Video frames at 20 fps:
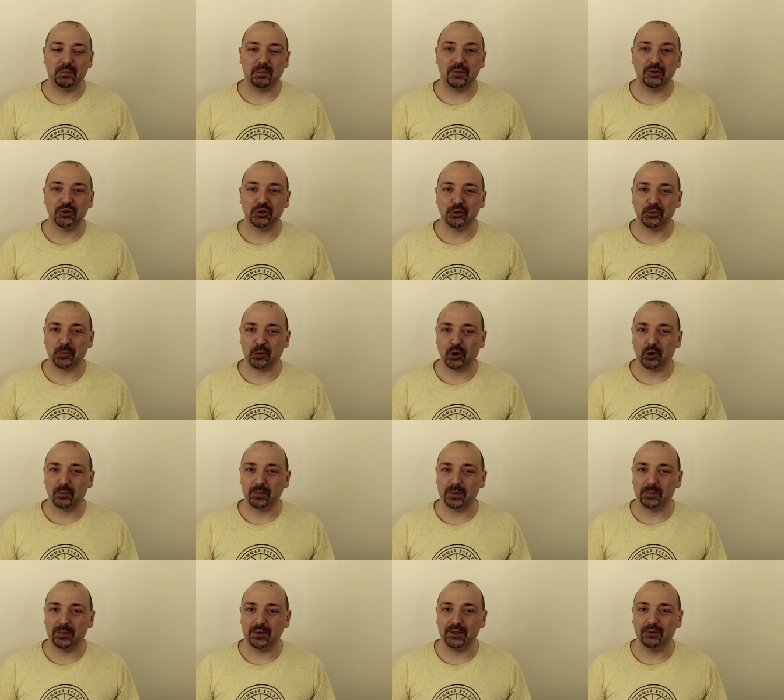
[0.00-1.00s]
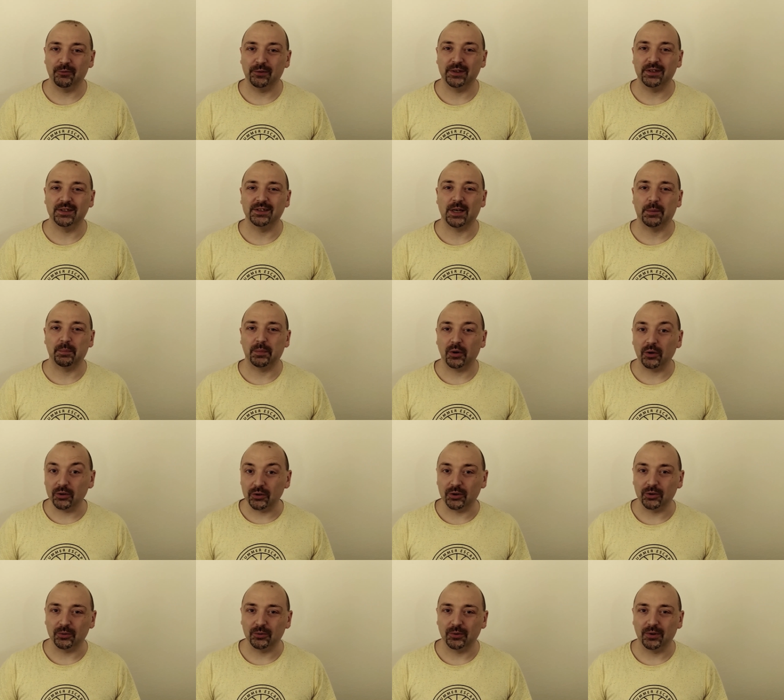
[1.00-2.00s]
most probably will
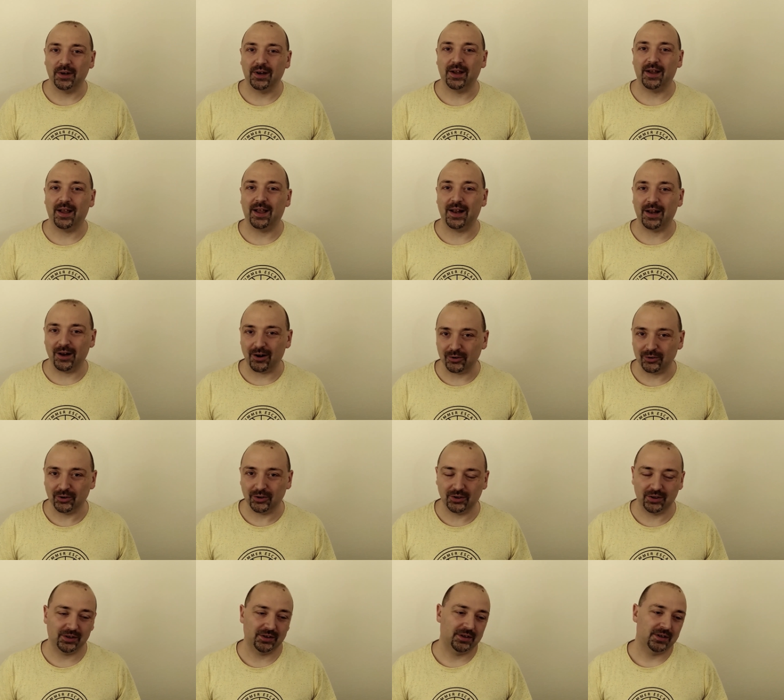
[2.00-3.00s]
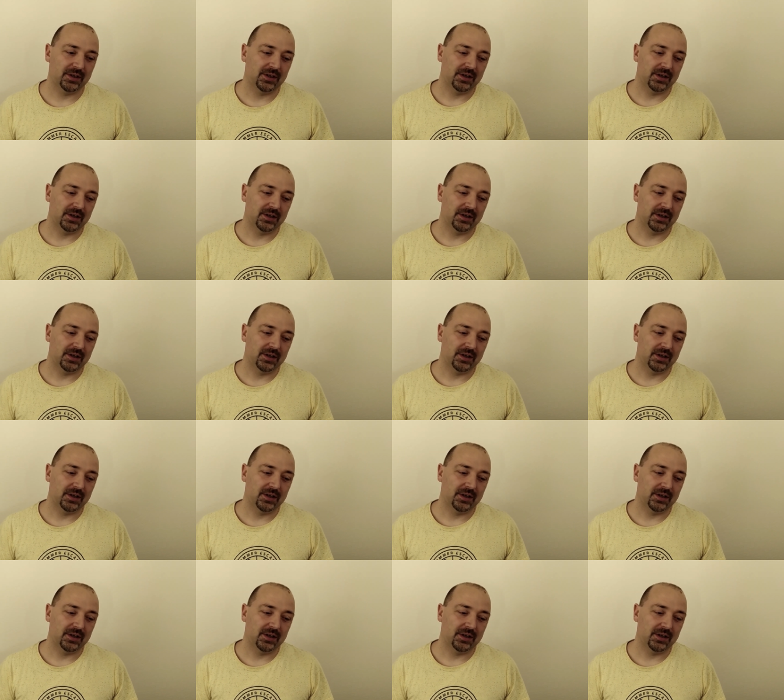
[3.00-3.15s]
disappoint you a lot.